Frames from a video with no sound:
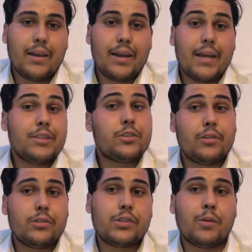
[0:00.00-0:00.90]
And so
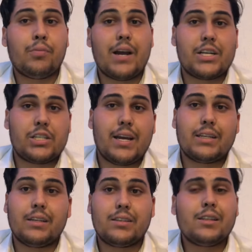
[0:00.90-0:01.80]
those are the brash
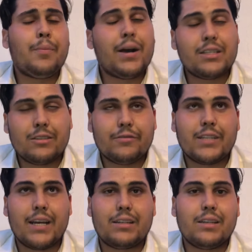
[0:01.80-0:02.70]
tactics. And the positive
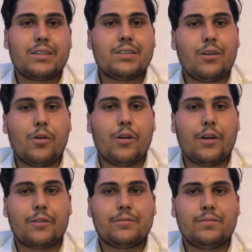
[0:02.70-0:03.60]
tactics,
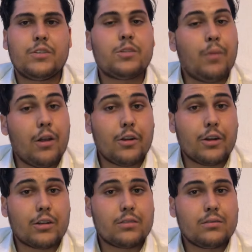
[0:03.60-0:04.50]
or
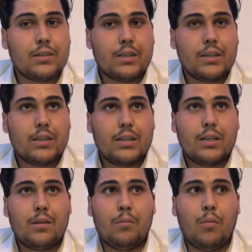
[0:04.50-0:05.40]
smaller,
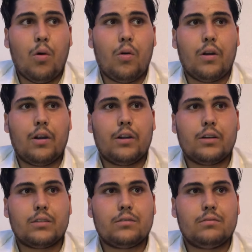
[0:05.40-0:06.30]
more